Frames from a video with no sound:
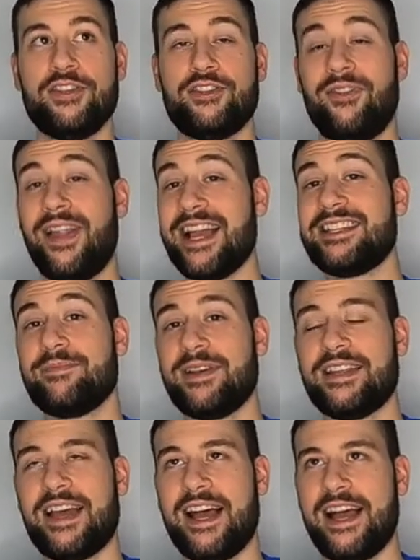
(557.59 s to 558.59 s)
so last
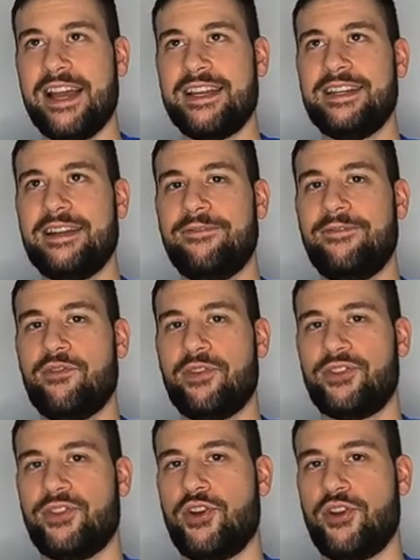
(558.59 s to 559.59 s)
month I did a
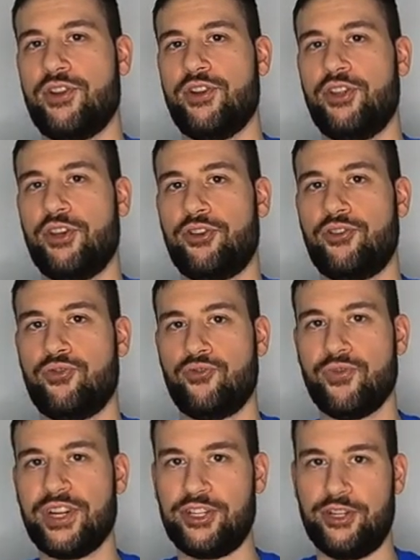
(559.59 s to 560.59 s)
focus on the
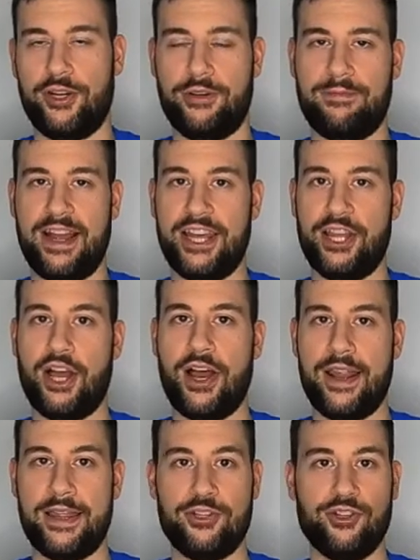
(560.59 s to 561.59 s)
creature. I
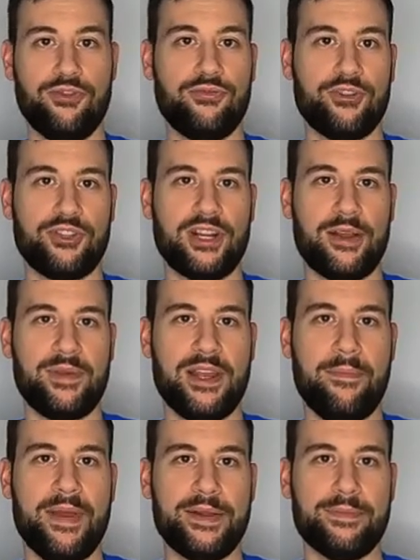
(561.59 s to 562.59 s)
thought June was going to
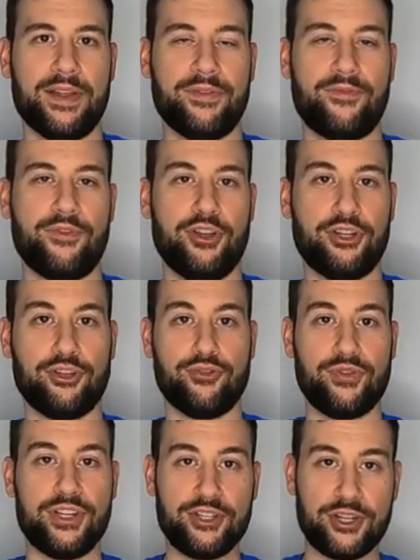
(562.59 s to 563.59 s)
be a big month for the
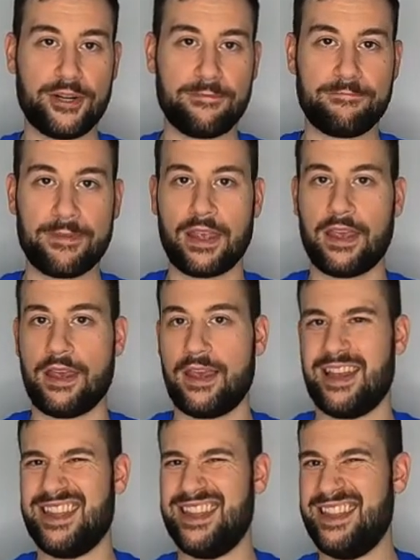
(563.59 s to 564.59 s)
creature.
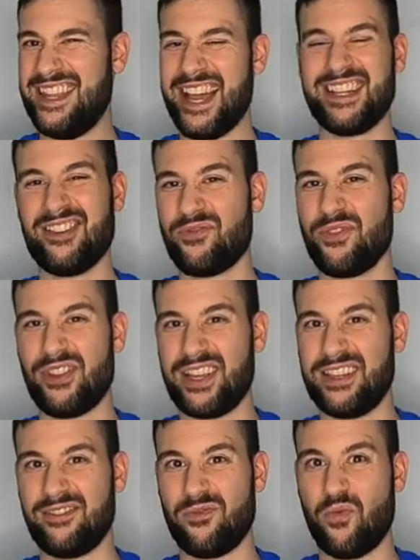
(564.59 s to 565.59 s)
That didn't
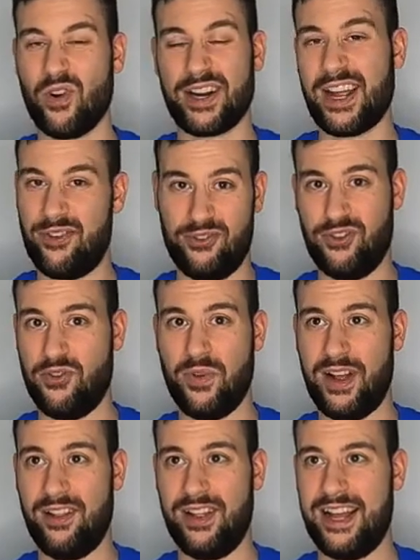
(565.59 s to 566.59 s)
really work out so
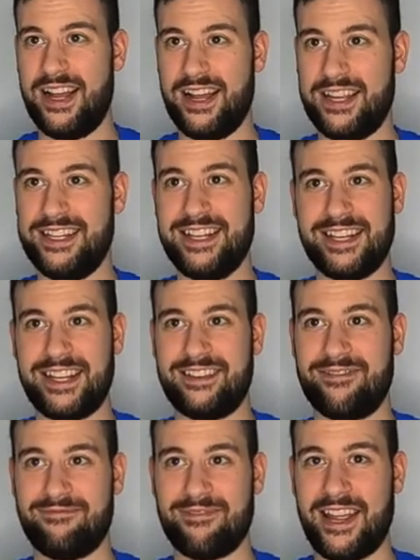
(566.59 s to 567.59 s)
well. I didn't
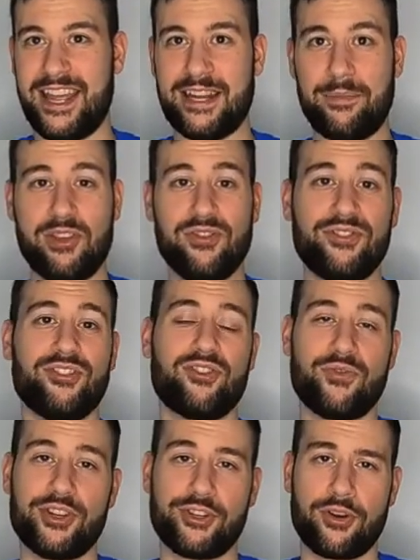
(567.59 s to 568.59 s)
end up using the
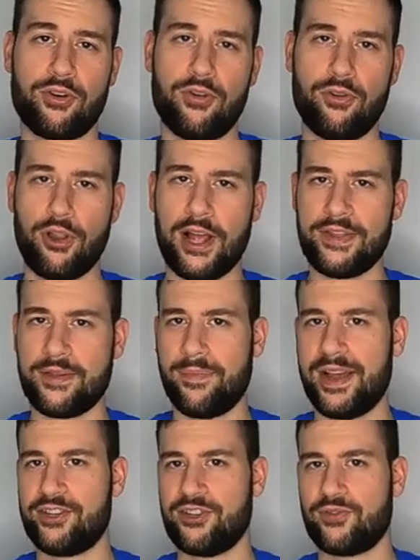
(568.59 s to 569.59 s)
creature a whole lot. The
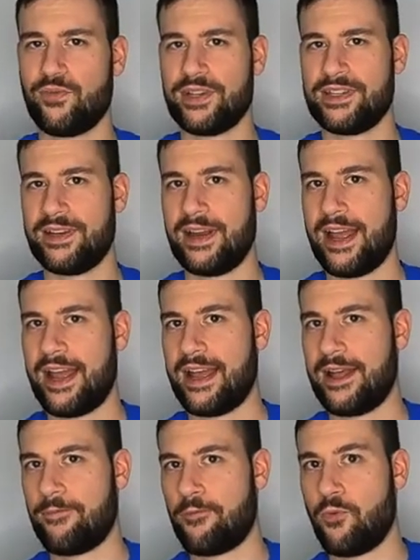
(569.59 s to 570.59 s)
bite just wasn't
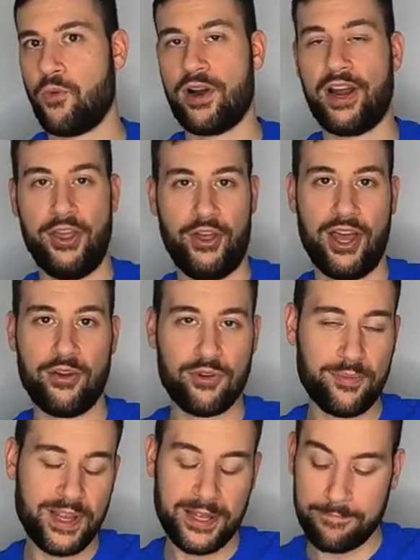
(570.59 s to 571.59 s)
where I thought it
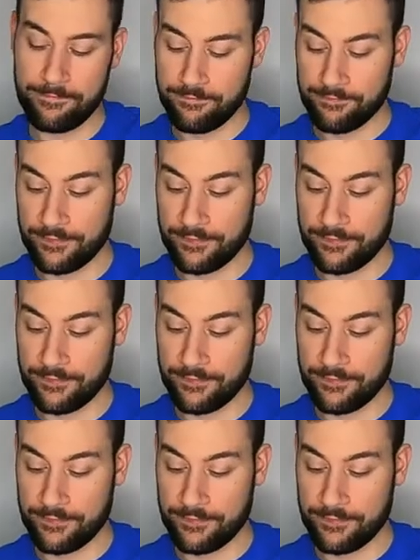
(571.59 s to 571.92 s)
would be.